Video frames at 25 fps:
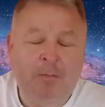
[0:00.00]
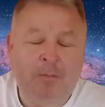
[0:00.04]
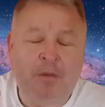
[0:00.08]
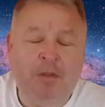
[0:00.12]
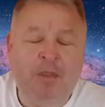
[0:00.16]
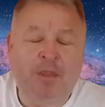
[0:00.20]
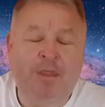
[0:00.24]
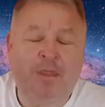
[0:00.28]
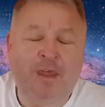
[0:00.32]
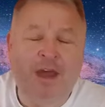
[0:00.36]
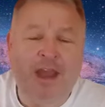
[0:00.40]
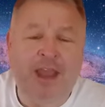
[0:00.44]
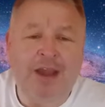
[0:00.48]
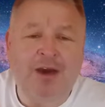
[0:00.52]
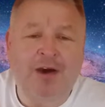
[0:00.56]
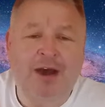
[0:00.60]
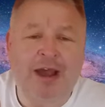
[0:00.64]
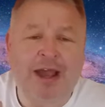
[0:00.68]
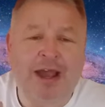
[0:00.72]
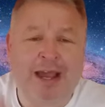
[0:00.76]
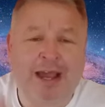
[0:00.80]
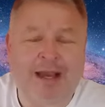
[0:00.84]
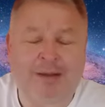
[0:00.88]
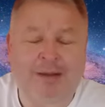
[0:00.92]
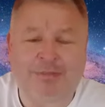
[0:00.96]
but they
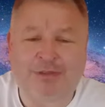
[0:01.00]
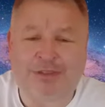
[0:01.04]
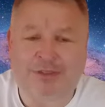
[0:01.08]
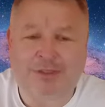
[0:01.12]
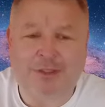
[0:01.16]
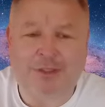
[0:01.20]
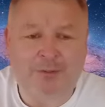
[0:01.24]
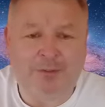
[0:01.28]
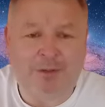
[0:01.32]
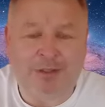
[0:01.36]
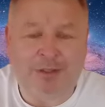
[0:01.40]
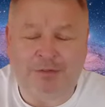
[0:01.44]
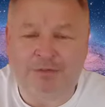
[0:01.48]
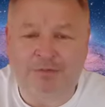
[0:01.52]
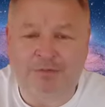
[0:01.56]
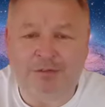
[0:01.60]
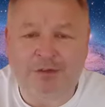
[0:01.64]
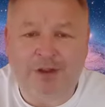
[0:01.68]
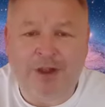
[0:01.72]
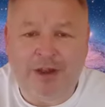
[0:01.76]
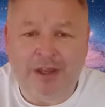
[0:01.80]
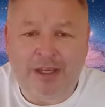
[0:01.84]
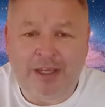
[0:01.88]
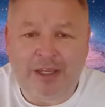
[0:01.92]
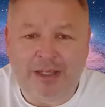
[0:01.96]
are absolutely
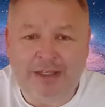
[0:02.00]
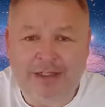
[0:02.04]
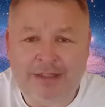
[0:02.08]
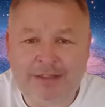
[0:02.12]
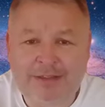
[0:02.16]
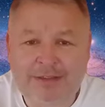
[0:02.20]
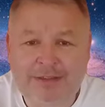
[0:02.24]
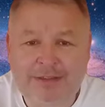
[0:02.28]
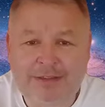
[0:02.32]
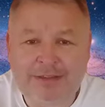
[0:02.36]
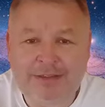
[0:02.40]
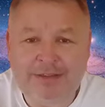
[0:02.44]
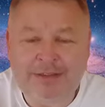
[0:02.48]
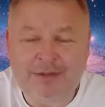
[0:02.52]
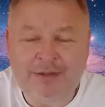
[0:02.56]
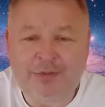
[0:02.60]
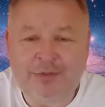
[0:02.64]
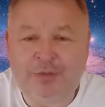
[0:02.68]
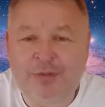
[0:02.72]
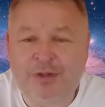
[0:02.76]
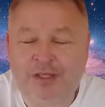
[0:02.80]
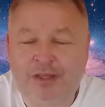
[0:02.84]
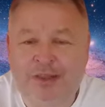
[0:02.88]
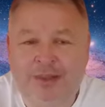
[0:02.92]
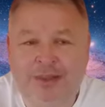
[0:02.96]
flying
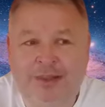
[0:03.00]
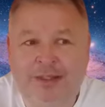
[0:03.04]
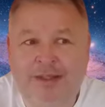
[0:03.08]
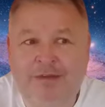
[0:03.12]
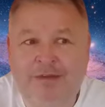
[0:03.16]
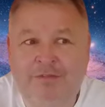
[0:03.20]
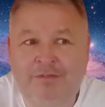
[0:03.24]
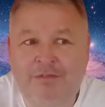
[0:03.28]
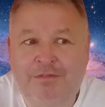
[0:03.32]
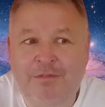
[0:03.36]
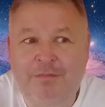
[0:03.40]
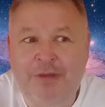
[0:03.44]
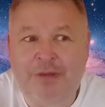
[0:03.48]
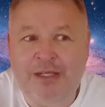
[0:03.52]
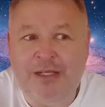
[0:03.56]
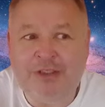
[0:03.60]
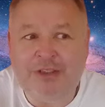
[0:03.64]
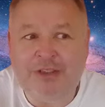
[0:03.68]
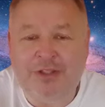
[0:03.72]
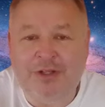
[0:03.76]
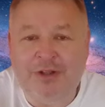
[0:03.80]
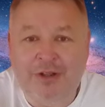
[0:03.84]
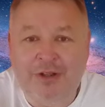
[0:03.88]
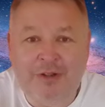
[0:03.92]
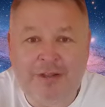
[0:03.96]
with the
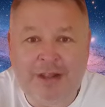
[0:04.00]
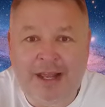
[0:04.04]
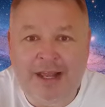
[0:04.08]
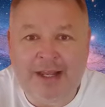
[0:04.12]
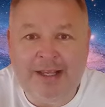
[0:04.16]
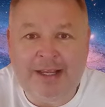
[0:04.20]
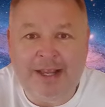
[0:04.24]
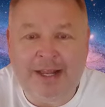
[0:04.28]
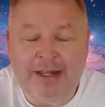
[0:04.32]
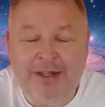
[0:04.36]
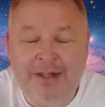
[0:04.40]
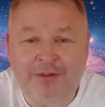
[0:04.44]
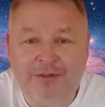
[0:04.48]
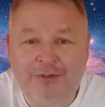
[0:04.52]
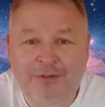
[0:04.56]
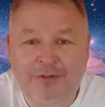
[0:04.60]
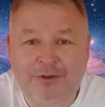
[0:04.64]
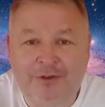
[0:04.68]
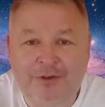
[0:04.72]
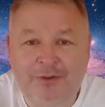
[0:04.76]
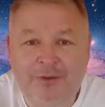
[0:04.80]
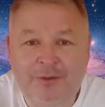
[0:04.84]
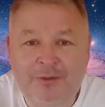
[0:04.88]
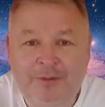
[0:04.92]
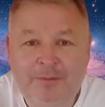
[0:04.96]
information they're getting
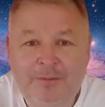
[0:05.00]
through.